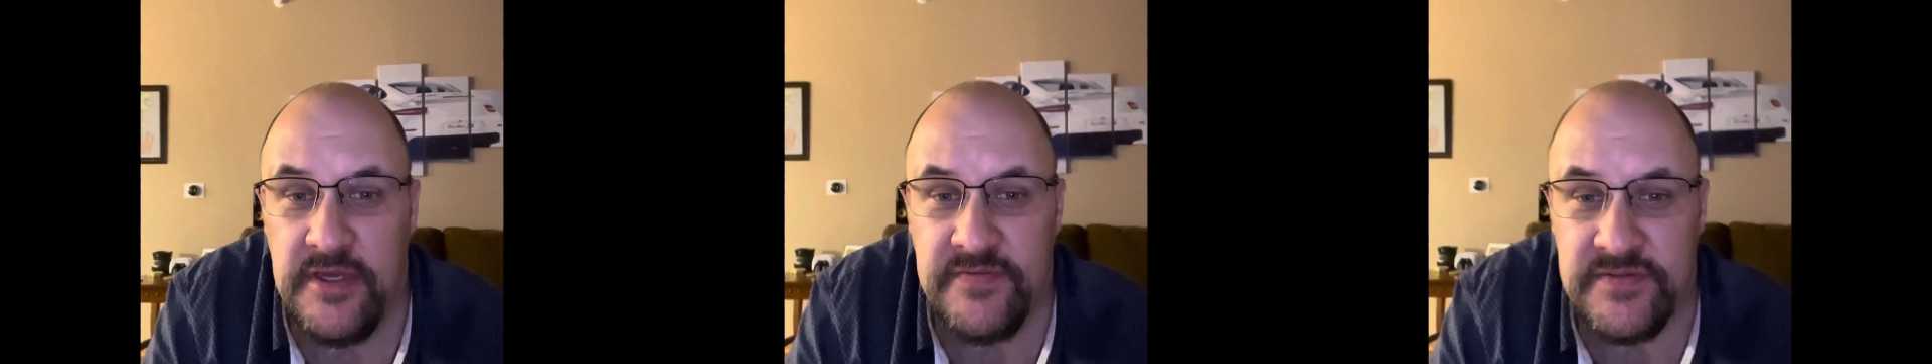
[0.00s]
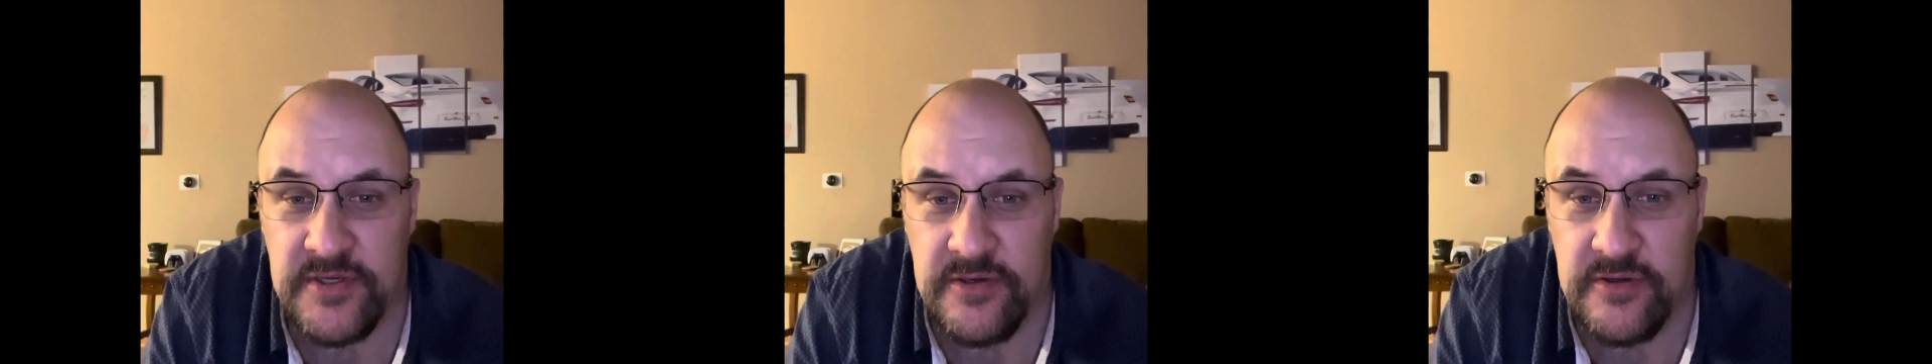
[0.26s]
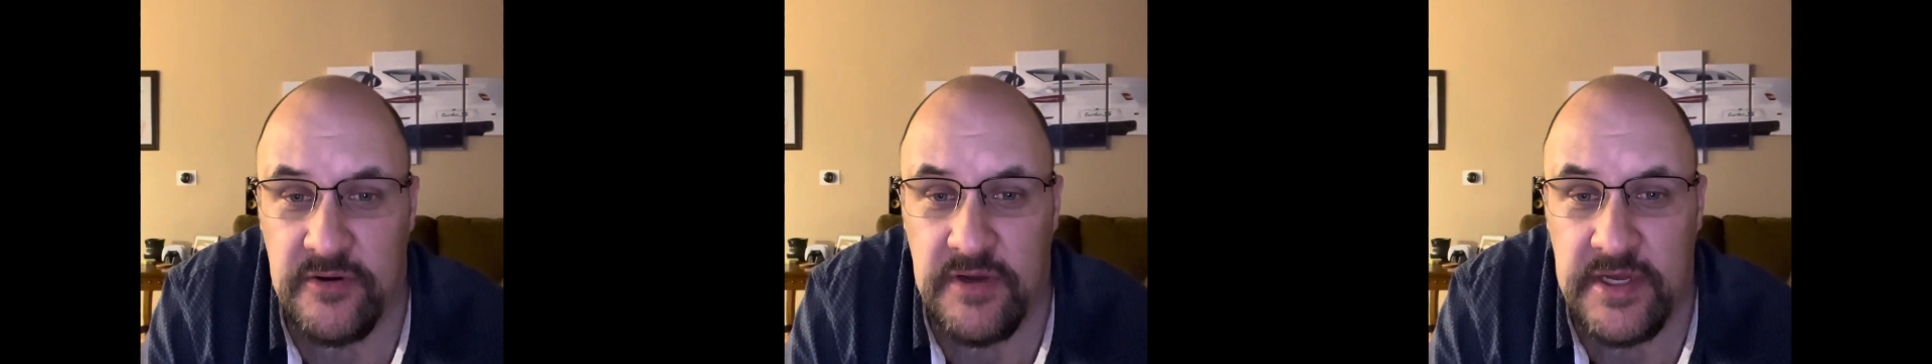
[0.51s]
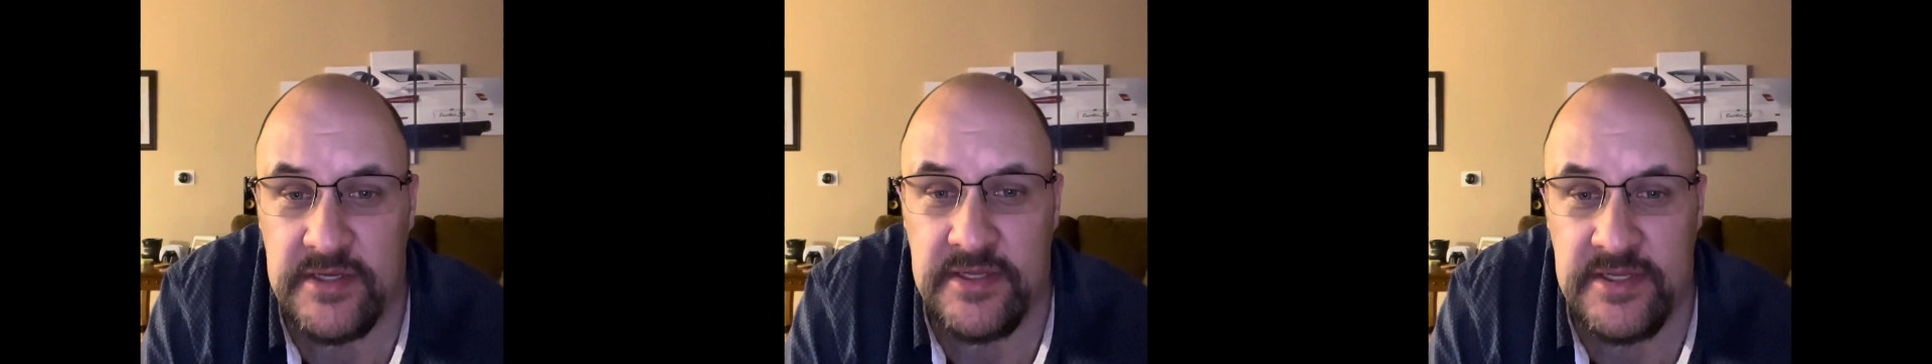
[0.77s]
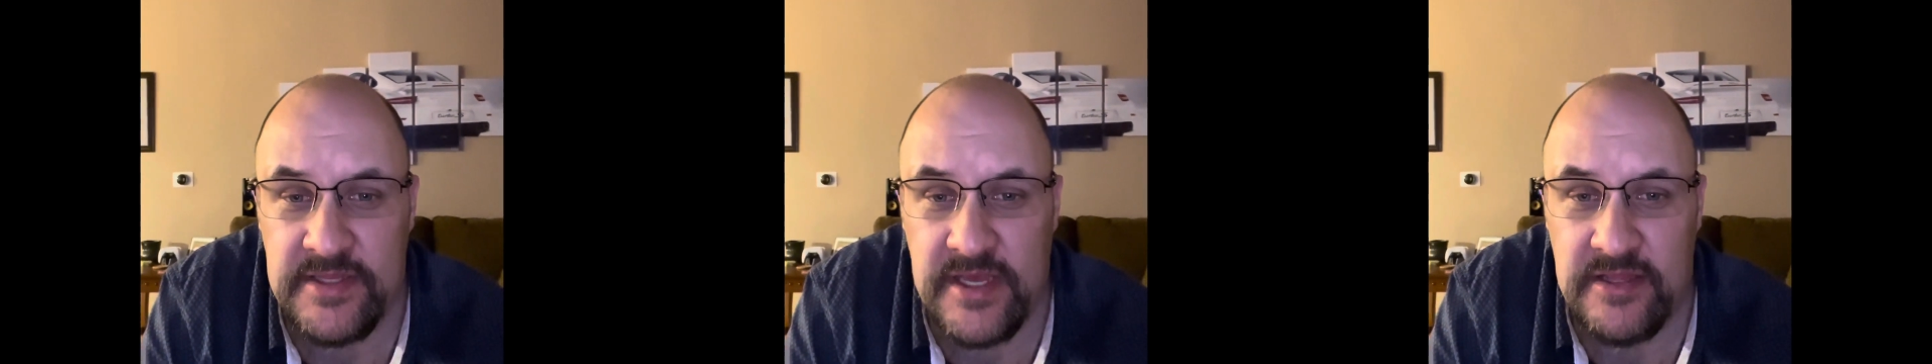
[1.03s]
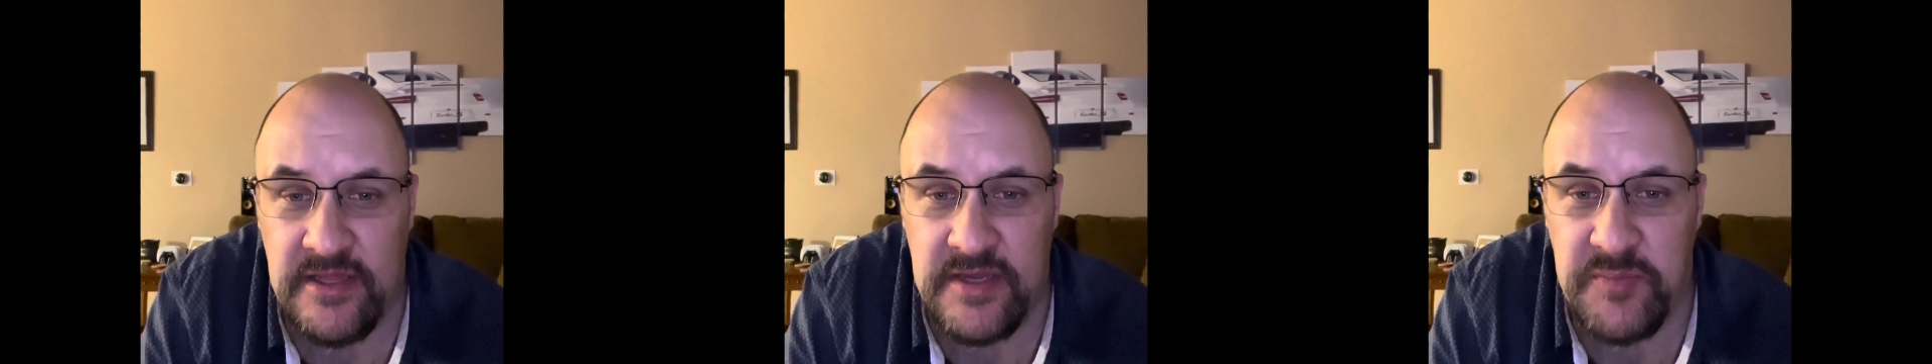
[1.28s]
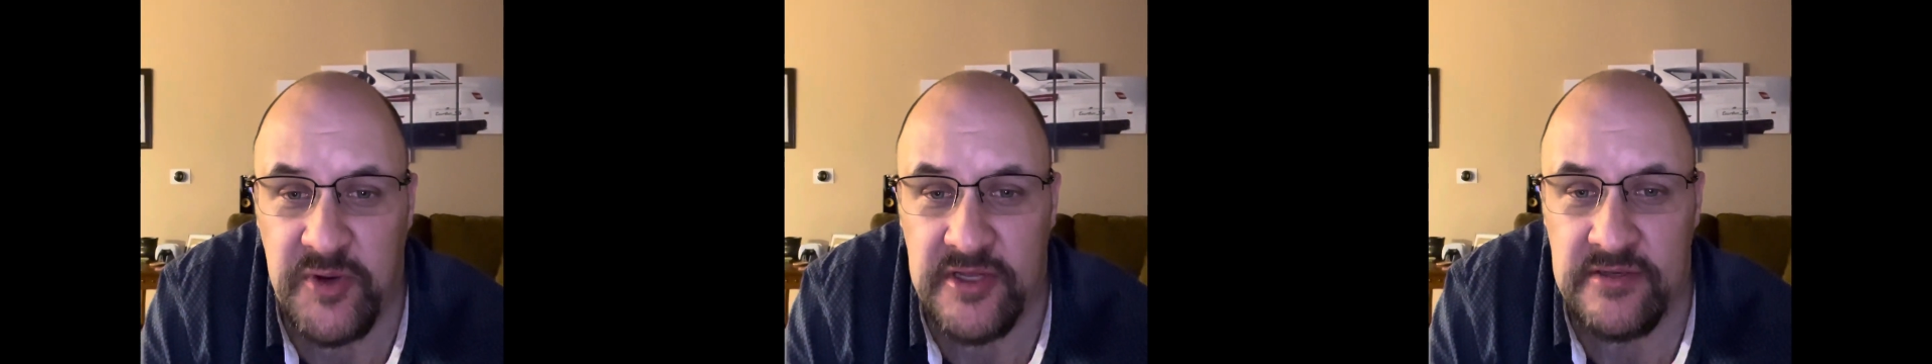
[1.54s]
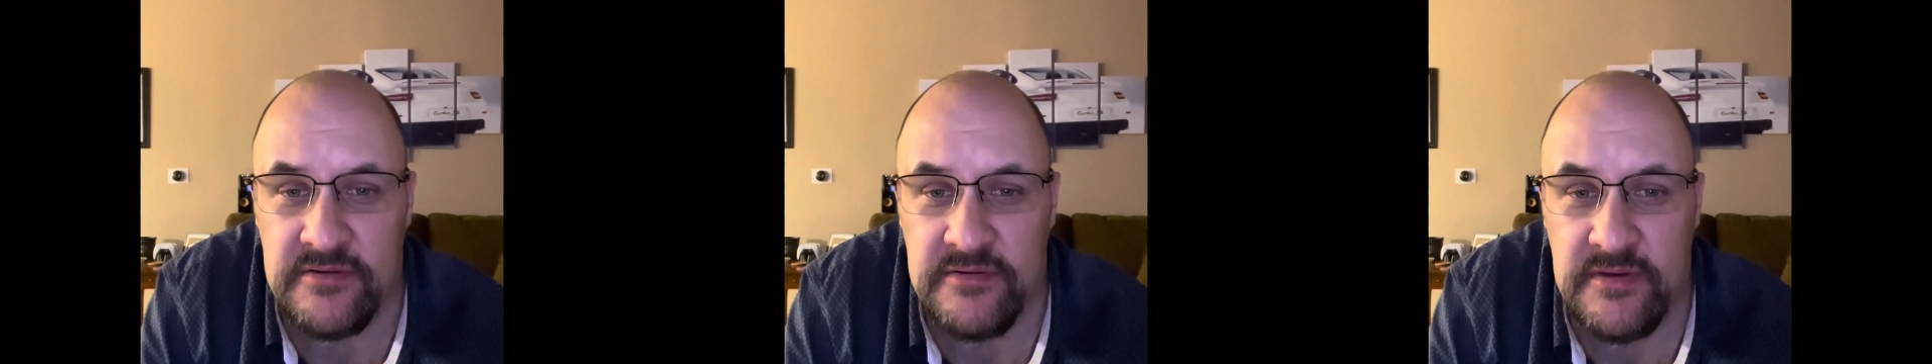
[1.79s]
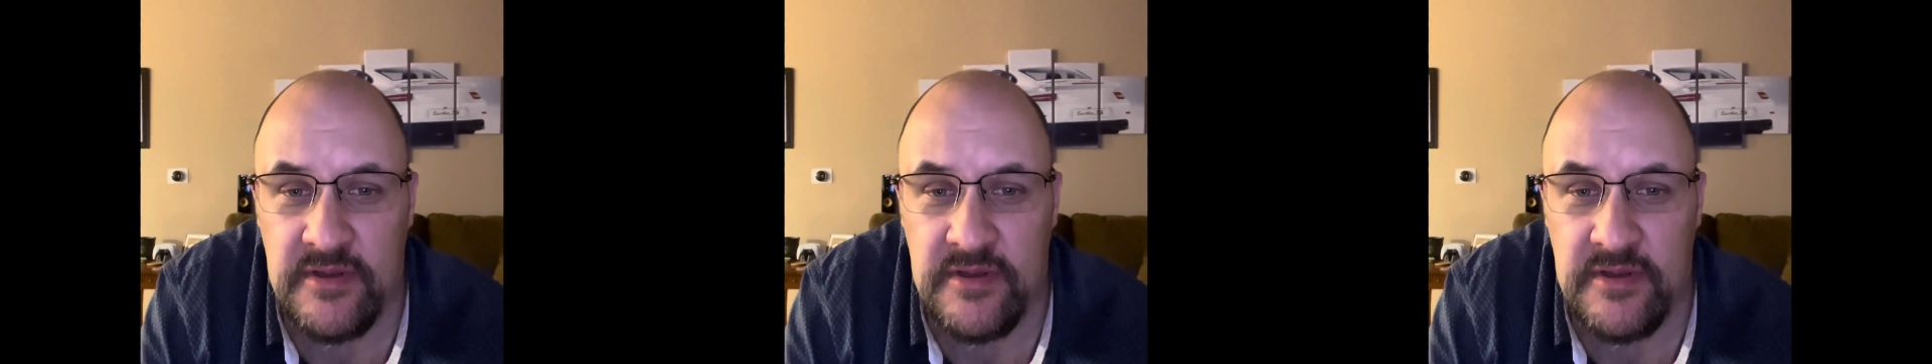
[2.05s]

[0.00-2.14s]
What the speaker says: If so, go ahead and hit that like button.